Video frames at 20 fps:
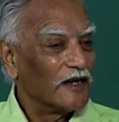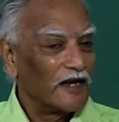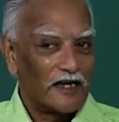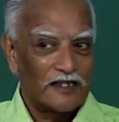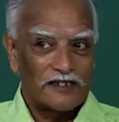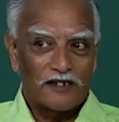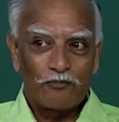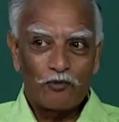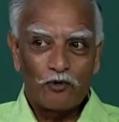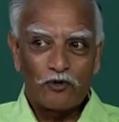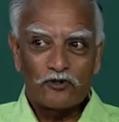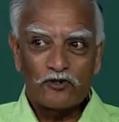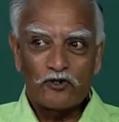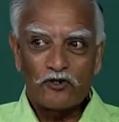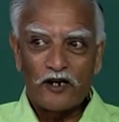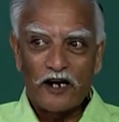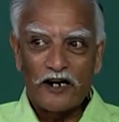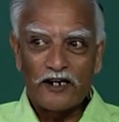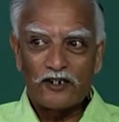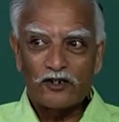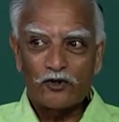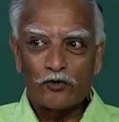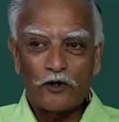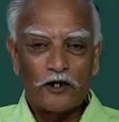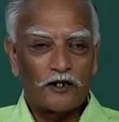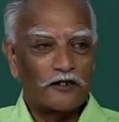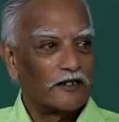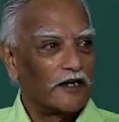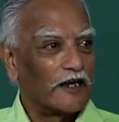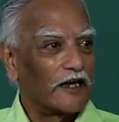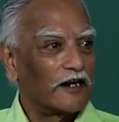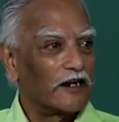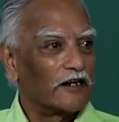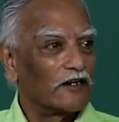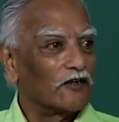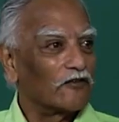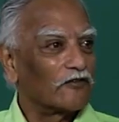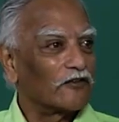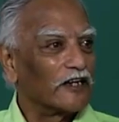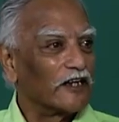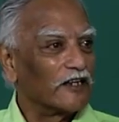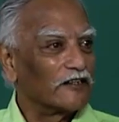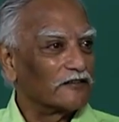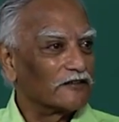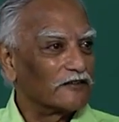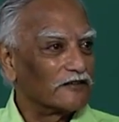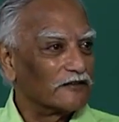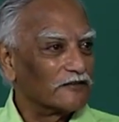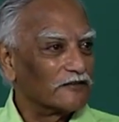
as opposed to knights who were in the errand of kings.